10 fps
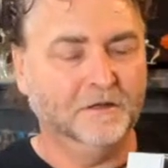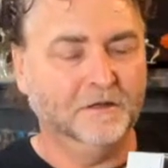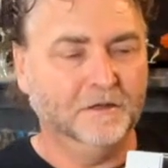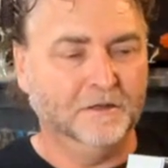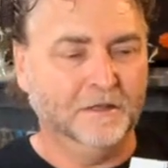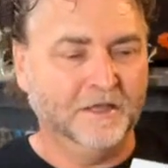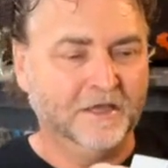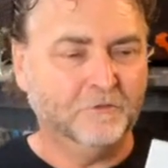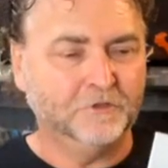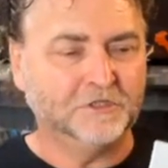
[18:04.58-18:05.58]
leg,
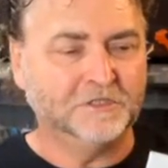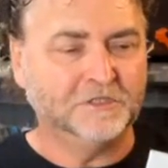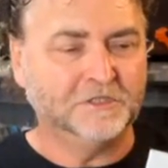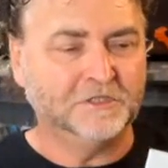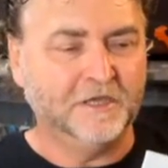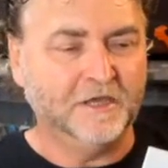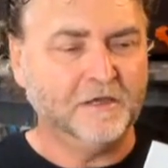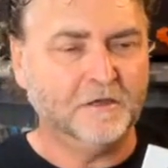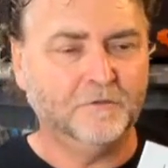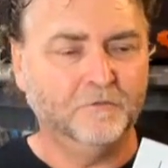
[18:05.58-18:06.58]
which is there.
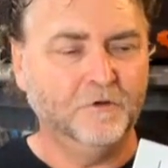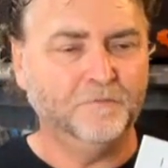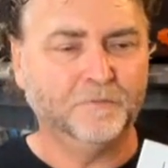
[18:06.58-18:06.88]
Whoop.